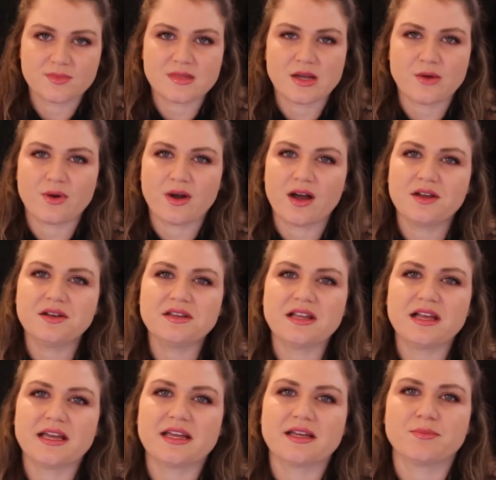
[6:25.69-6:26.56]
Now,
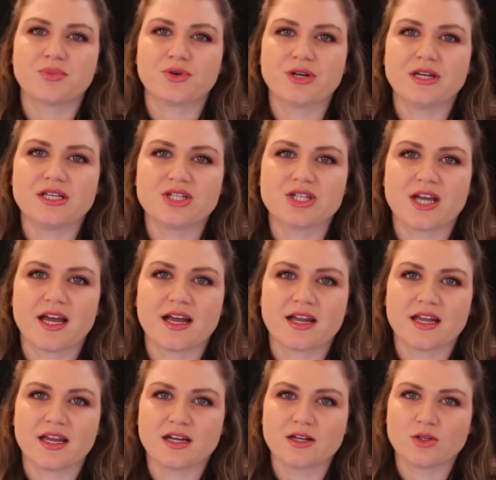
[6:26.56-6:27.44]
unlike
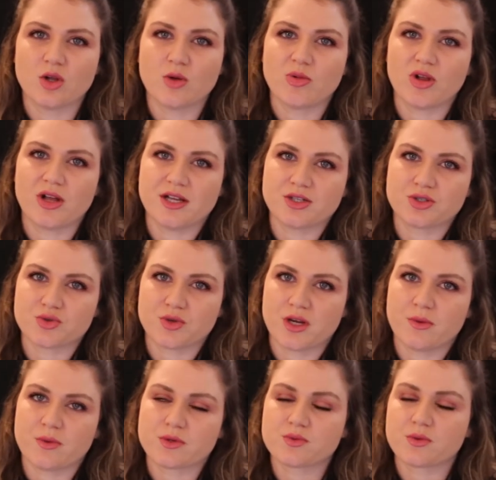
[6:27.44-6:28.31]
PreCheck and Global
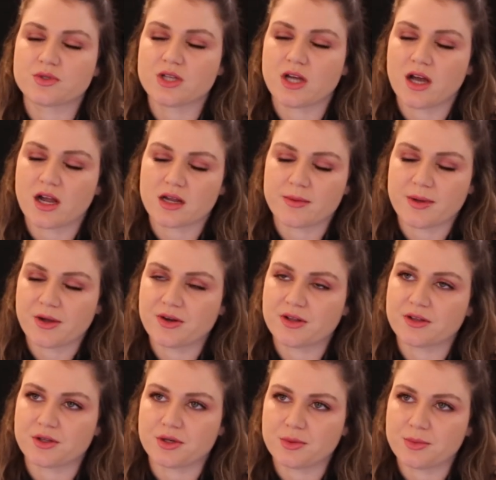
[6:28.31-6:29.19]
Entry, which we'll talk about in
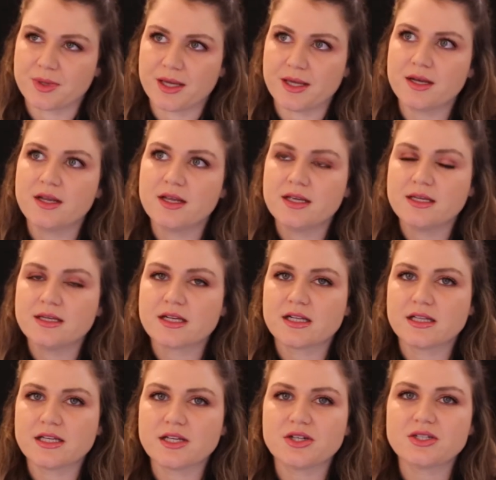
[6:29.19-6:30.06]
a little bit,
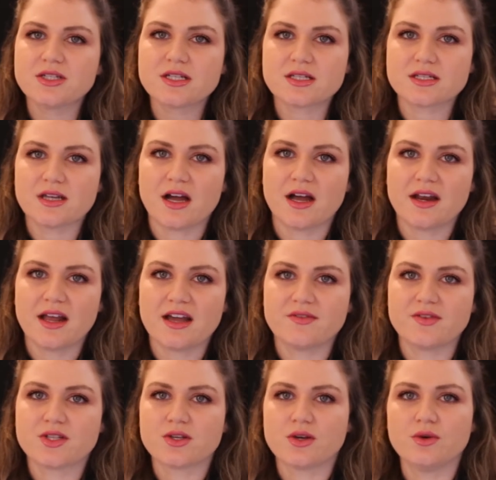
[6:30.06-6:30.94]
Clear does not
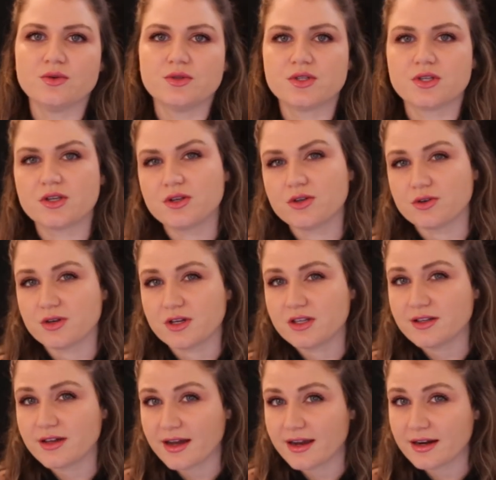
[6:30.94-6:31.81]
have its own
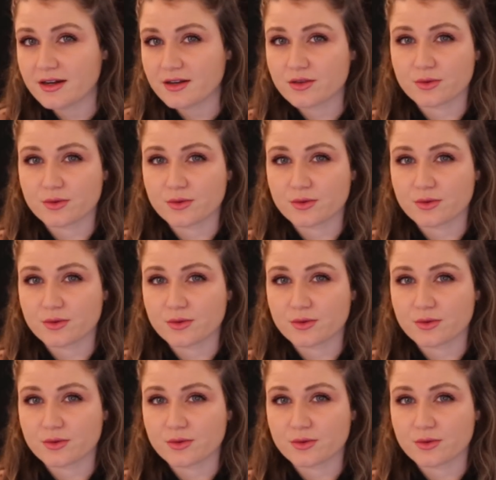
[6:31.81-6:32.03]
security line.